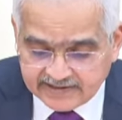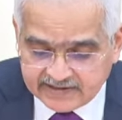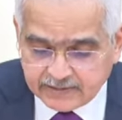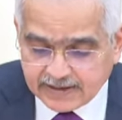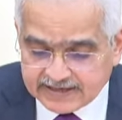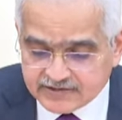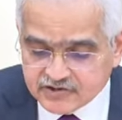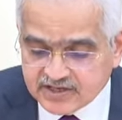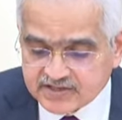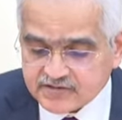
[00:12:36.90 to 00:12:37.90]
healthy
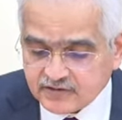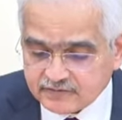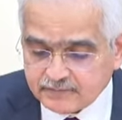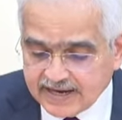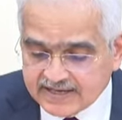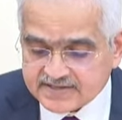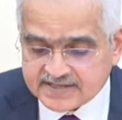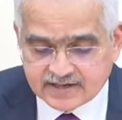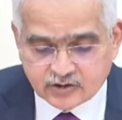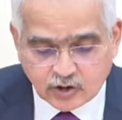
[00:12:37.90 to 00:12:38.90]
balance sheets of
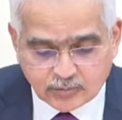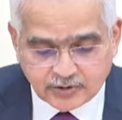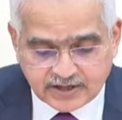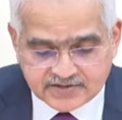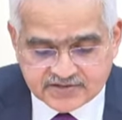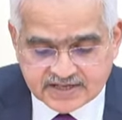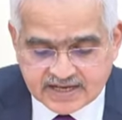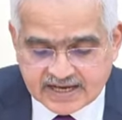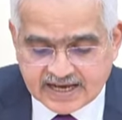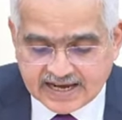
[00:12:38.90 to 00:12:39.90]
banks and
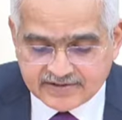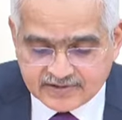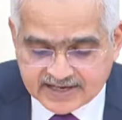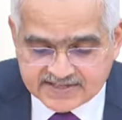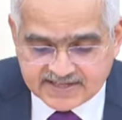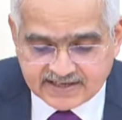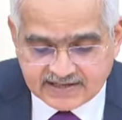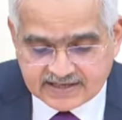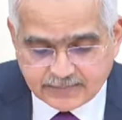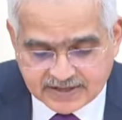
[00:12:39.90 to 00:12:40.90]
corporates, and
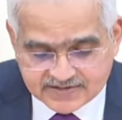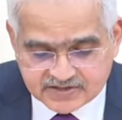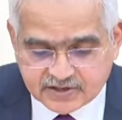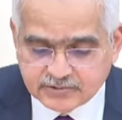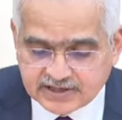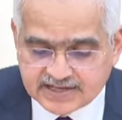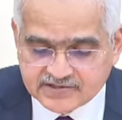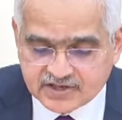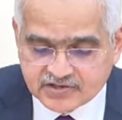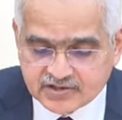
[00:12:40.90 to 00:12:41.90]
rising capacity
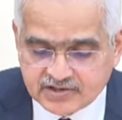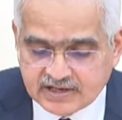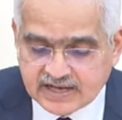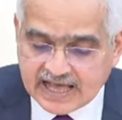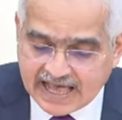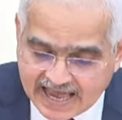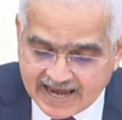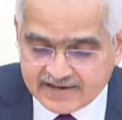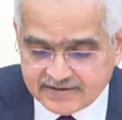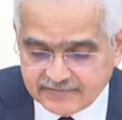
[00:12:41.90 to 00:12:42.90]
utilization,
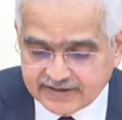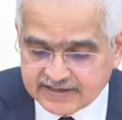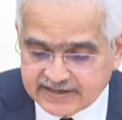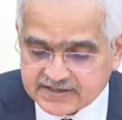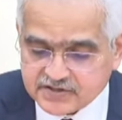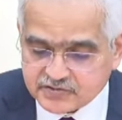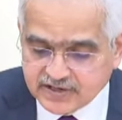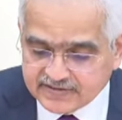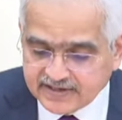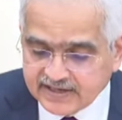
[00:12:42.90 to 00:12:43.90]
and finally
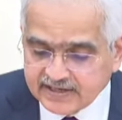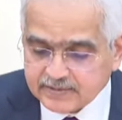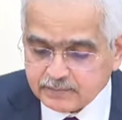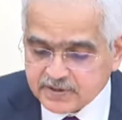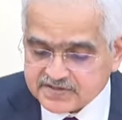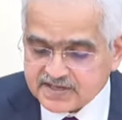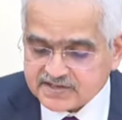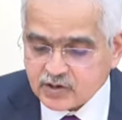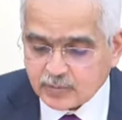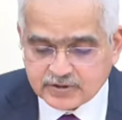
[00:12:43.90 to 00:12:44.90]
strengthening
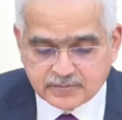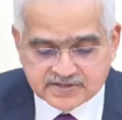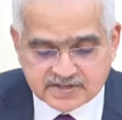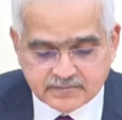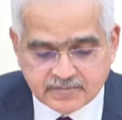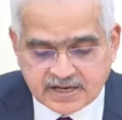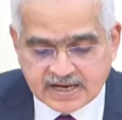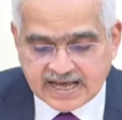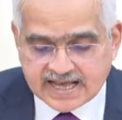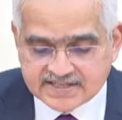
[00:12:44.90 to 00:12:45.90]
business optimism
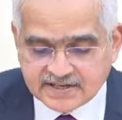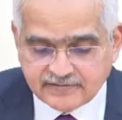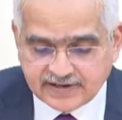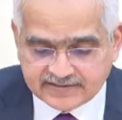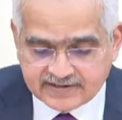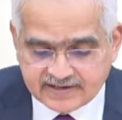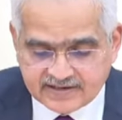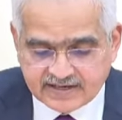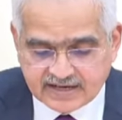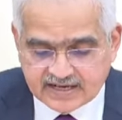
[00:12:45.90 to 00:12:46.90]
as
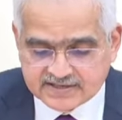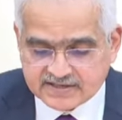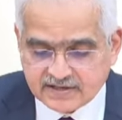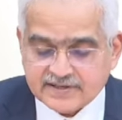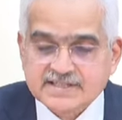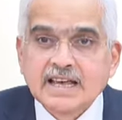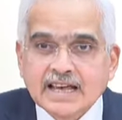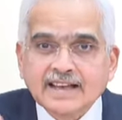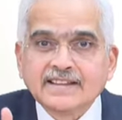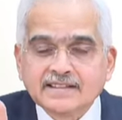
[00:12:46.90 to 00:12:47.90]
reflected in our surveys.
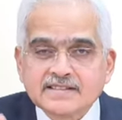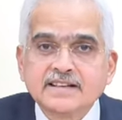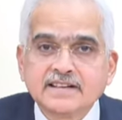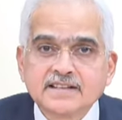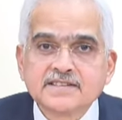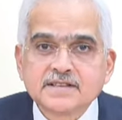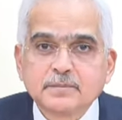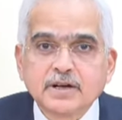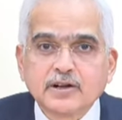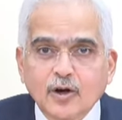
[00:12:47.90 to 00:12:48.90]
I think the sentence
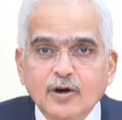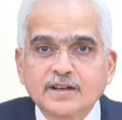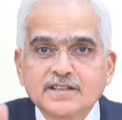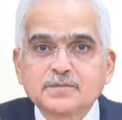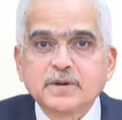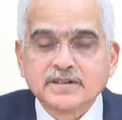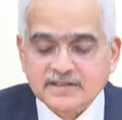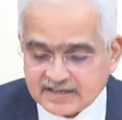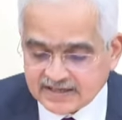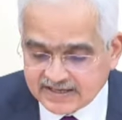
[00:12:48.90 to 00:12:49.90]
is a bit long. It's
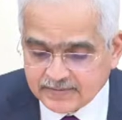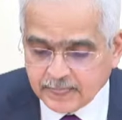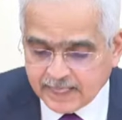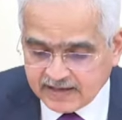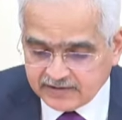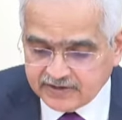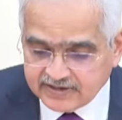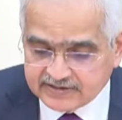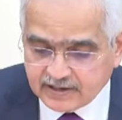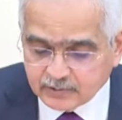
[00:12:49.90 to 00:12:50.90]
better that I
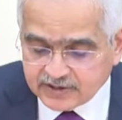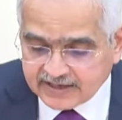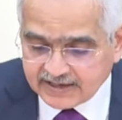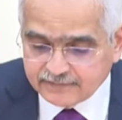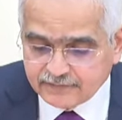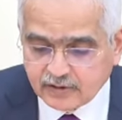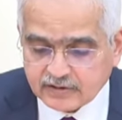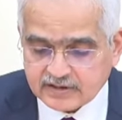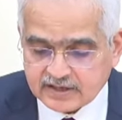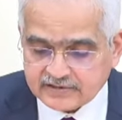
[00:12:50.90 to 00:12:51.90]
read it out again
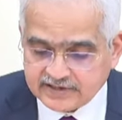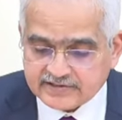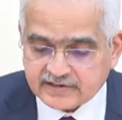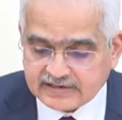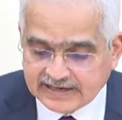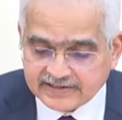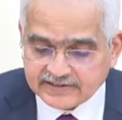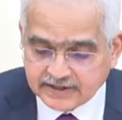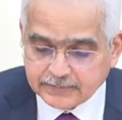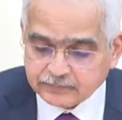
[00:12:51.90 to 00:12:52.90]
for greater
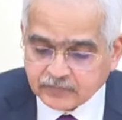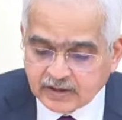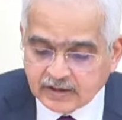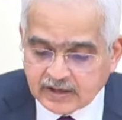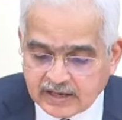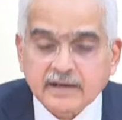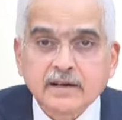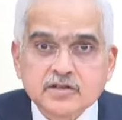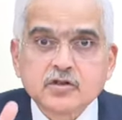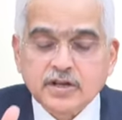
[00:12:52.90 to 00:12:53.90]
clarity.
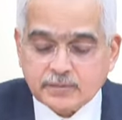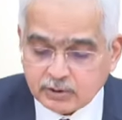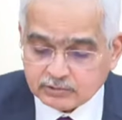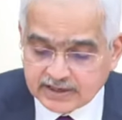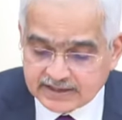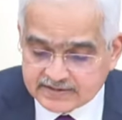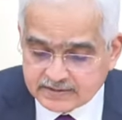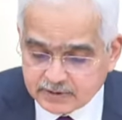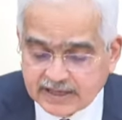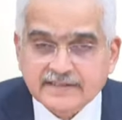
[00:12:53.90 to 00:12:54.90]
And sorry about
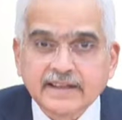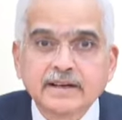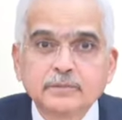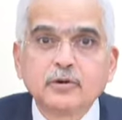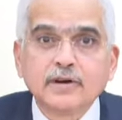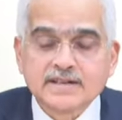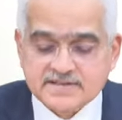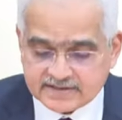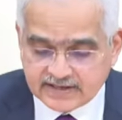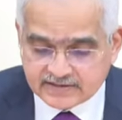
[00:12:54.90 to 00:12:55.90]
that, but I think it
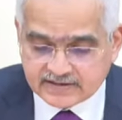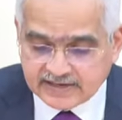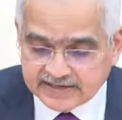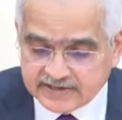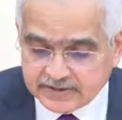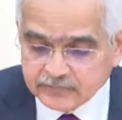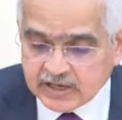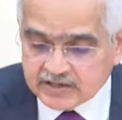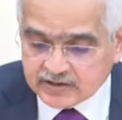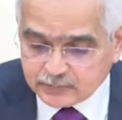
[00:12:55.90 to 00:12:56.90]
provides greater clarity.
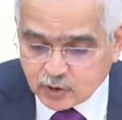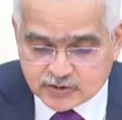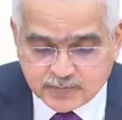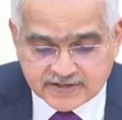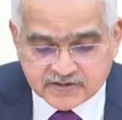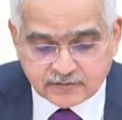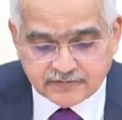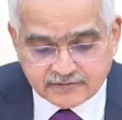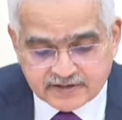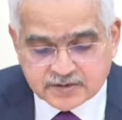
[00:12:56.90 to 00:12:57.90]
The prospects
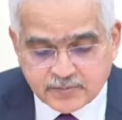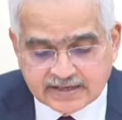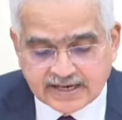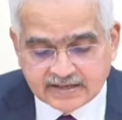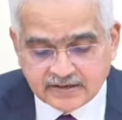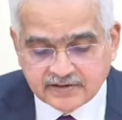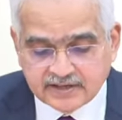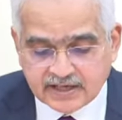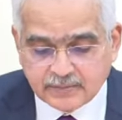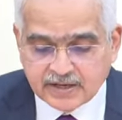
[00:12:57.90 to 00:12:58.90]
of investment
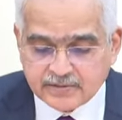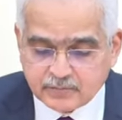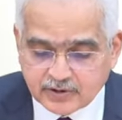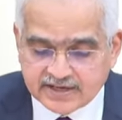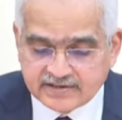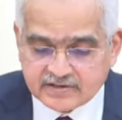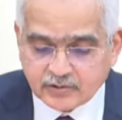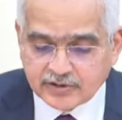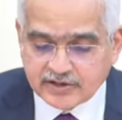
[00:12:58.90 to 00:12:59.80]
activity remain bright